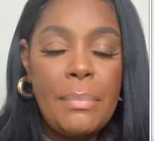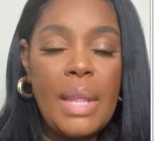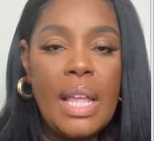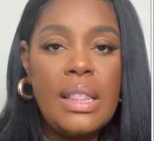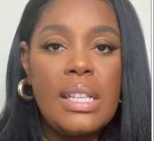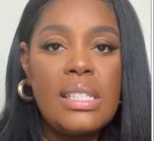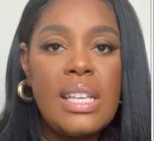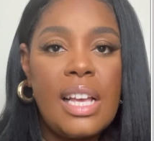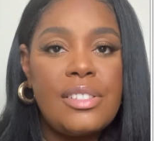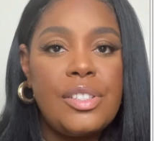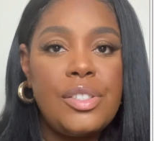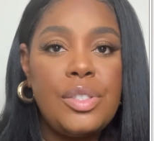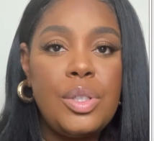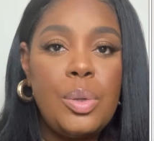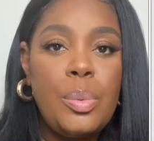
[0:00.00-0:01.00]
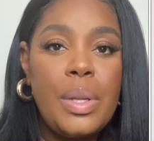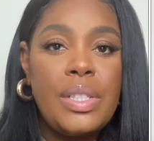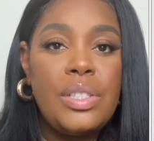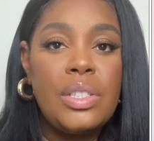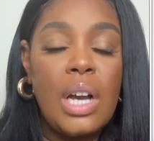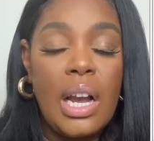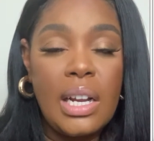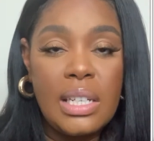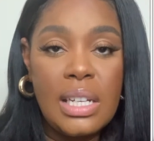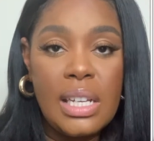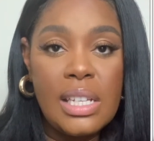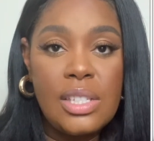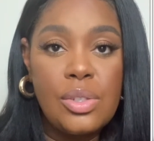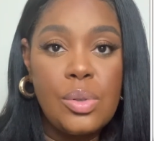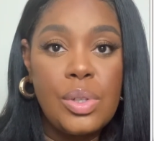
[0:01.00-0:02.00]
And this has to do with
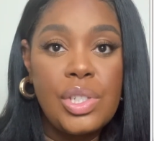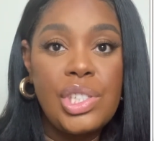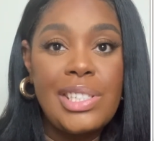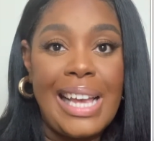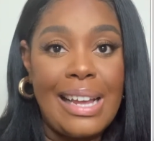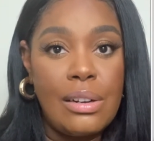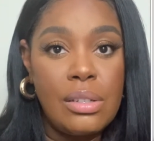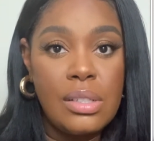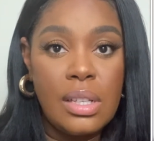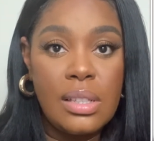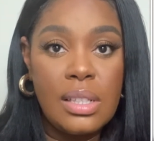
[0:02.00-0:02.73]
darkness or shadows on the